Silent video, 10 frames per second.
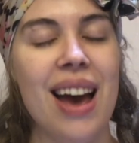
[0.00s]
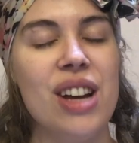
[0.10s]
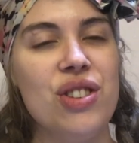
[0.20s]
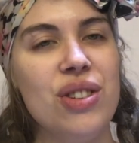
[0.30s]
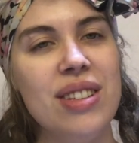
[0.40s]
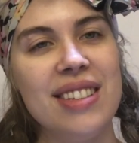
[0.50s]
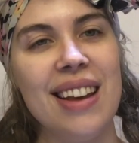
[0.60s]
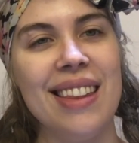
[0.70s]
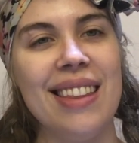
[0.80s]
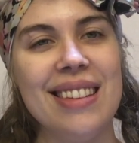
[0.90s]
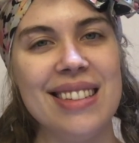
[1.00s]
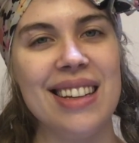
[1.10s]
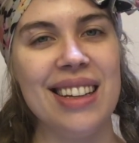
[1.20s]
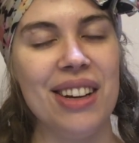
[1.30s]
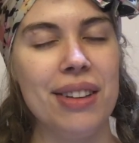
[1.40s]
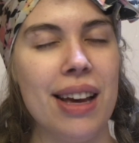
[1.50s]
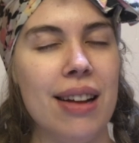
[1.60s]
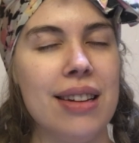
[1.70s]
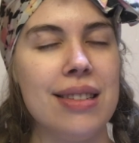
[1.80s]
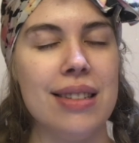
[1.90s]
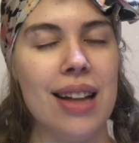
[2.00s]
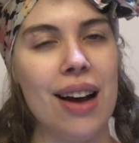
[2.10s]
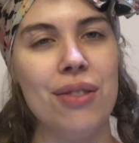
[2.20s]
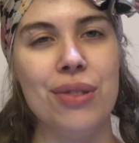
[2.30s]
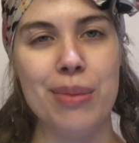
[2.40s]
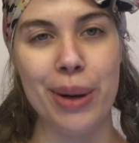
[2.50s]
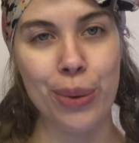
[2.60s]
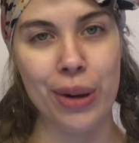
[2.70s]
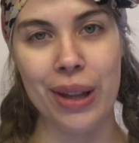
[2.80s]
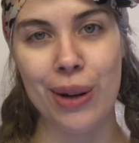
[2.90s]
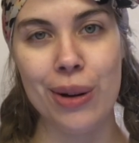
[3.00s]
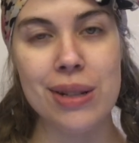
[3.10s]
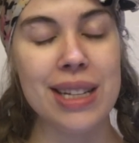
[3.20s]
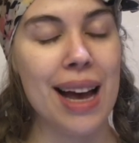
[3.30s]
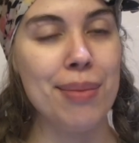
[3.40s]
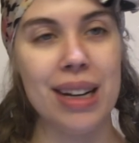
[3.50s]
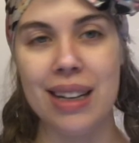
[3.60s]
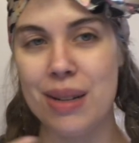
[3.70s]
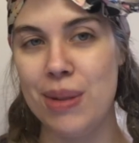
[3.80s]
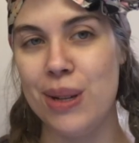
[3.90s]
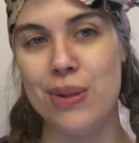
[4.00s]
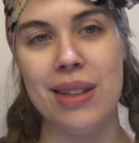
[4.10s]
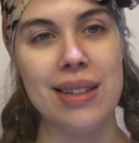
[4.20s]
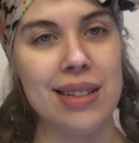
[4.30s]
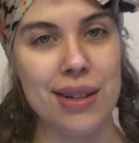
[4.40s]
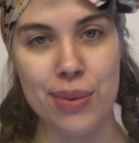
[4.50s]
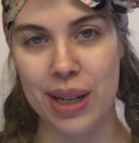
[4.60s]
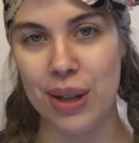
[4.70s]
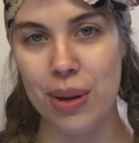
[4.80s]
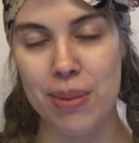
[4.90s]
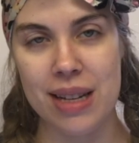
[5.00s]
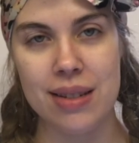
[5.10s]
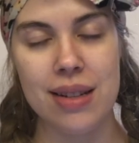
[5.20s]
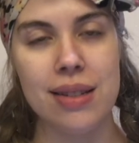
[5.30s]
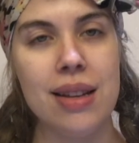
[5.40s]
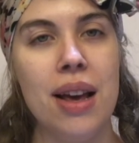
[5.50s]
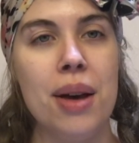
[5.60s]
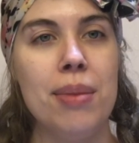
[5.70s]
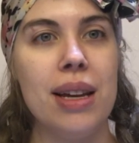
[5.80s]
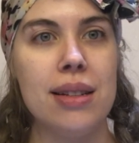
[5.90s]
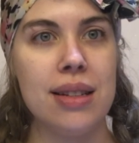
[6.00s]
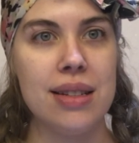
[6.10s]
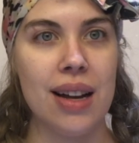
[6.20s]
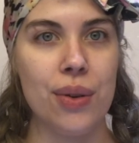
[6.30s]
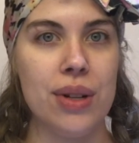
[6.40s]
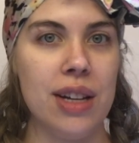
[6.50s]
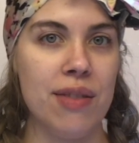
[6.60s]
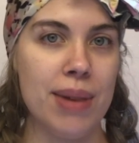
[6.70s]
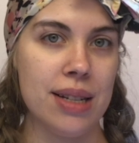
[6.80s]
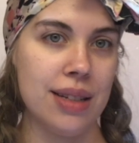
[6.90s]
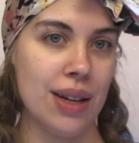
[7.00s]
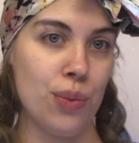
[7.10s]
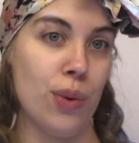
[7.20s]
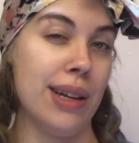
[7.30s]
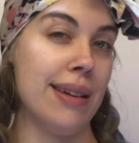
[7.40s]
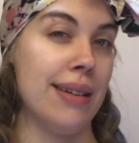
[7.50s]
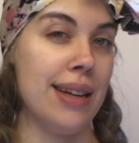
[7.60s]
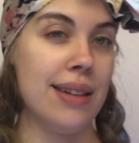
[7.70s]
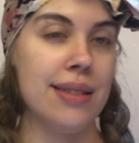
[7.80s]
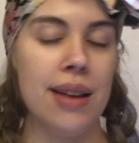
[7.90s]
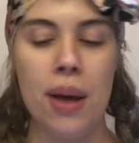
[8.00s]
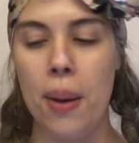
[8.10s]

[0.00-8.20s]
I should say that this skincare line is not for my oily girls. I'm not going to be using this on a regular basis because it's not going to give my skin what it needs.